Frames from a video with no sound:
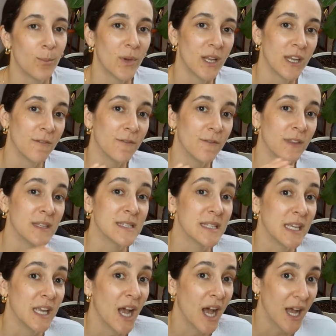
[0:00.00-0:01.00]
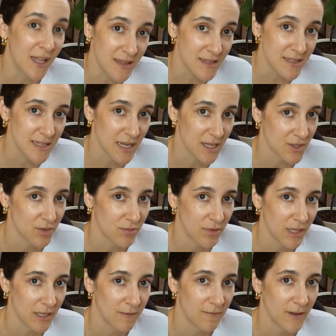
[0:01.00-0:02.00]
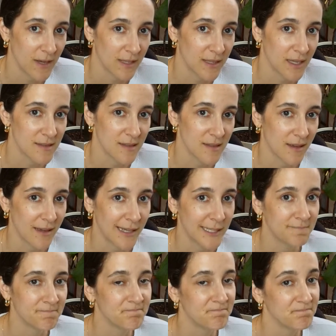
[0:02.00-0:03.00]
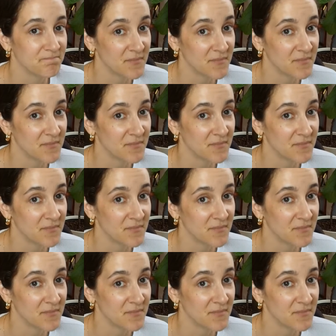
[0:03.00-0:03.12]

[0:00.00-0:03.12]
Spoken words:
But if it's the unsaturated fat that's high,